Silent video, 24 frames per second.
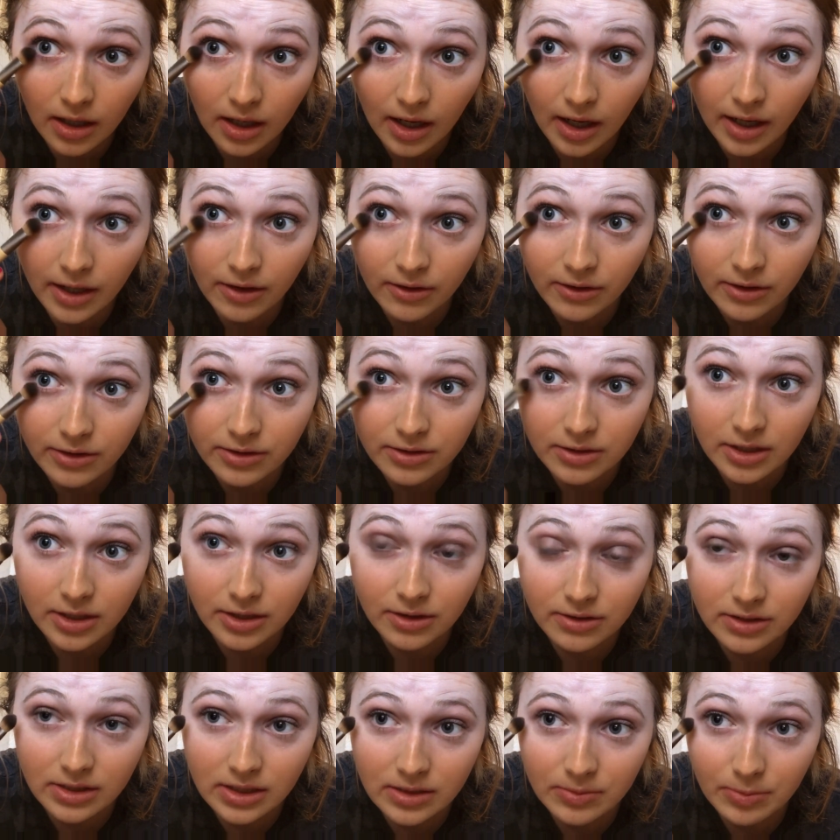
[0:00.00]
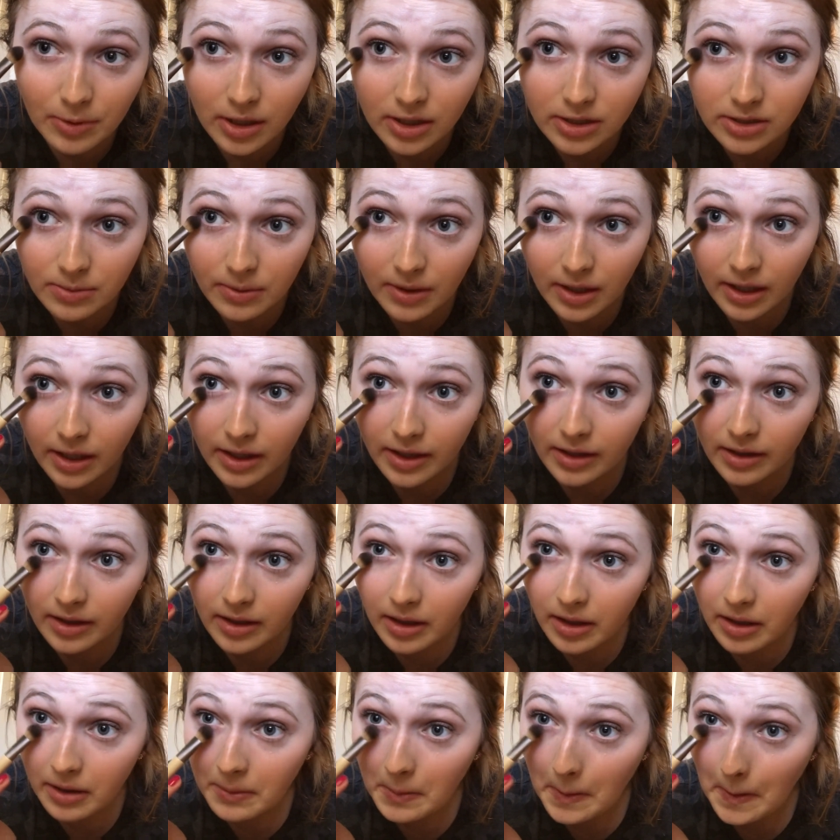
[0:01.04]
I don't usually use this brush, but
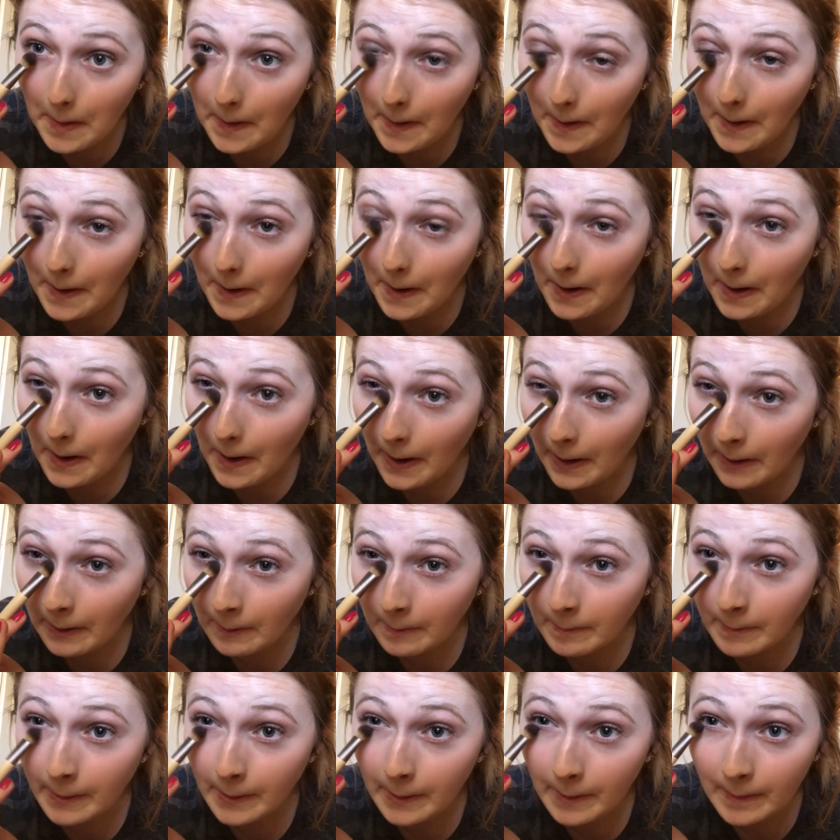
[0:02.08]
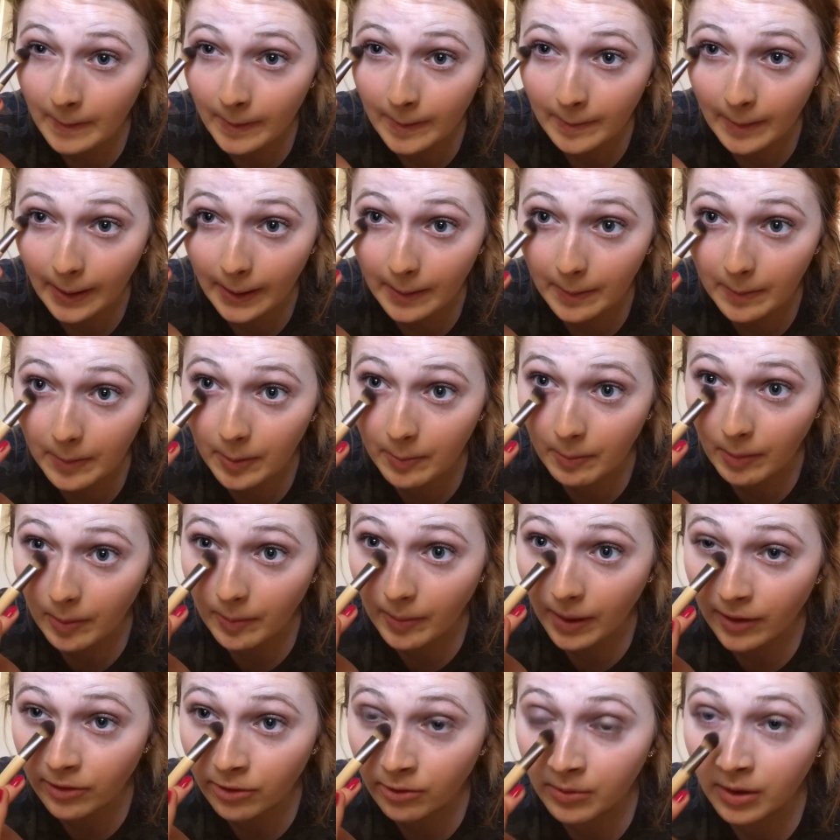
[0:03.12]
I normally do my makeup in my
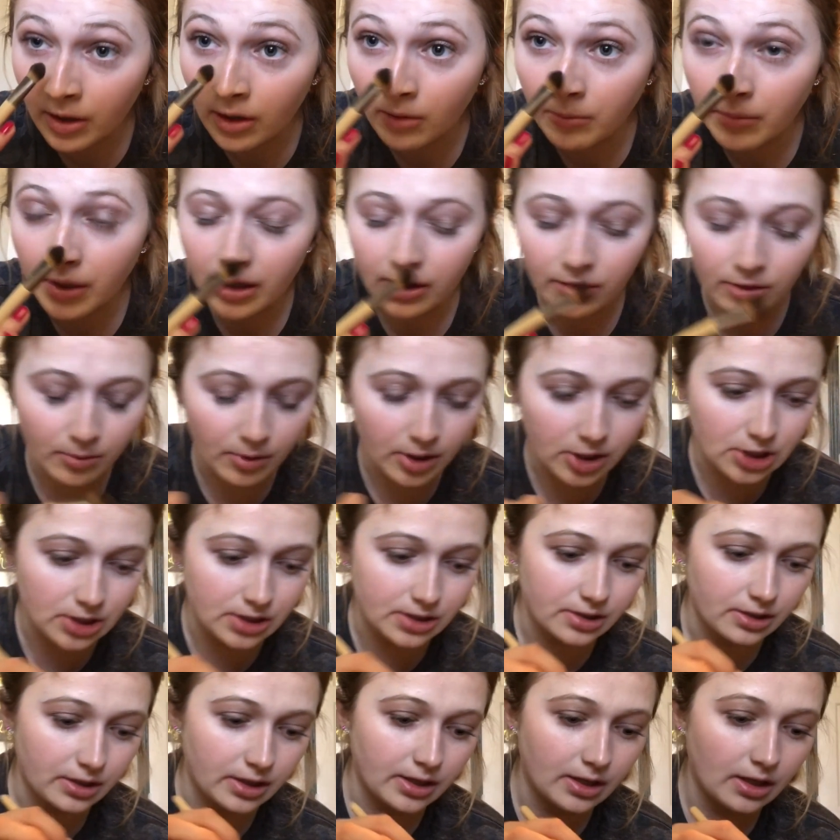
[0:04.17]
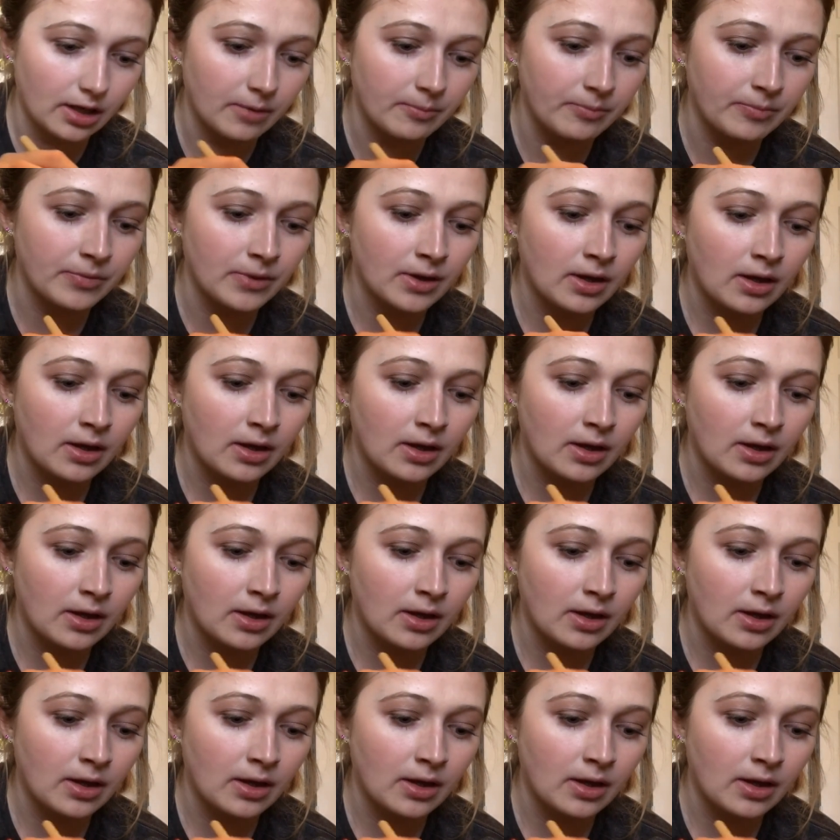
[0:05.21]
bathroom, and all my other brushes are in there.